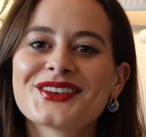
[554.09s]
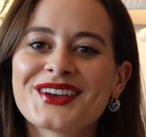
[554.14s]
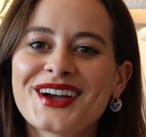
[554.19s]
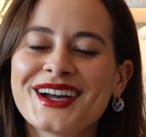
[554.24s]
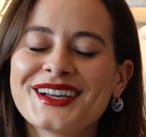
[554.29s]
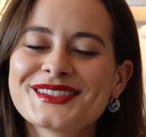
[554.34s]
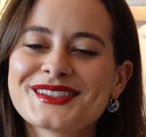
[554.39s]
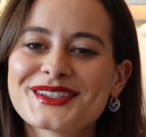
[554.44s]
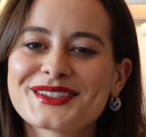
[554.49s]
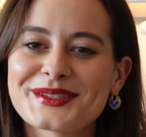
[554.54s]
you
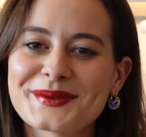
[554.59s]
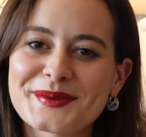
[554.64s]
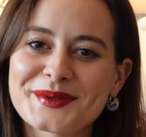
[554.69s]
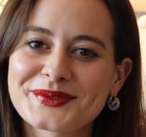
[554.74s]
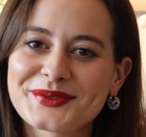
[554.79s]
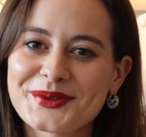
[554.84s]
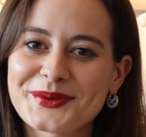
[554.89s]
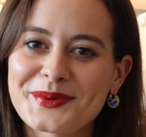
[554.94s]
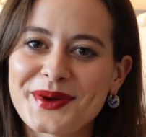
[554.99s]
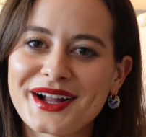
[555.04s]
guys so much
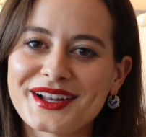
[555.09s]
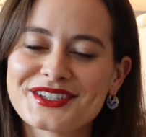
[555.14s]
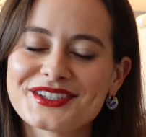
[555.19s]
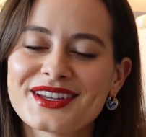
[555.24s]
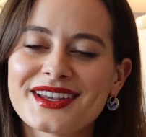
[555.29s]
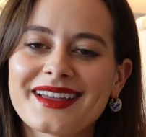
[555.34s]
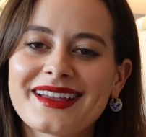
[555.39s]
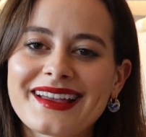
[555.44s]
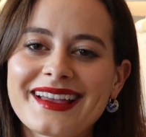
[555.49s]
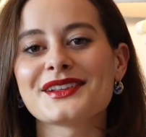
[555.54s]
for
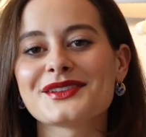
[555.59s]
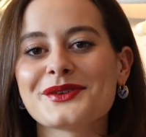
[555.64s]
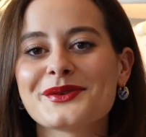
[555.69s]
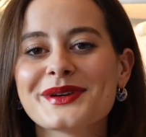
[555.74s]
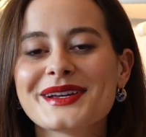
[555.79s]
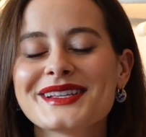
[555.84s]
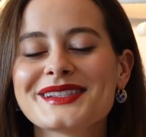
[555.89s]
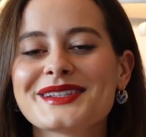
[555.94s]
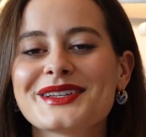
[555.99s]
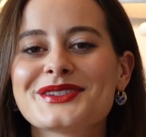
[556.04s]
watching. As
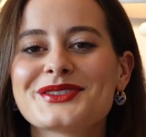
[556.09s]
always,